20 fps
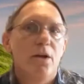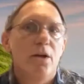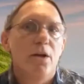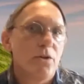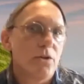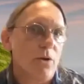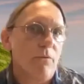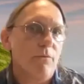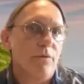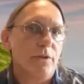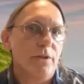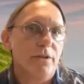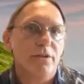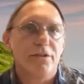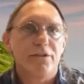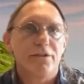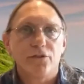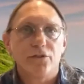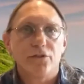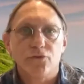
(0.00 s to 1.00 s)

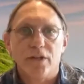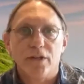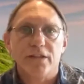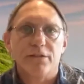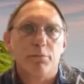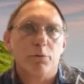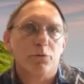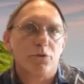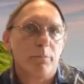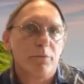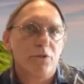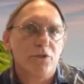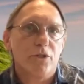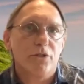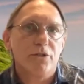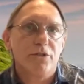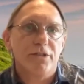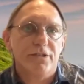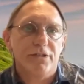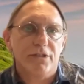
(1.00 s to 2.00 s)
confidence, transport
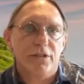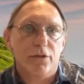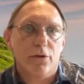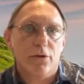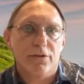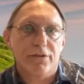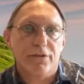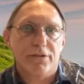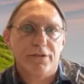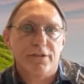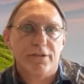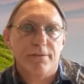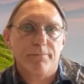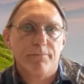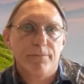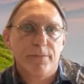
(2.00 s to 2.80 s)
opportunities and costs.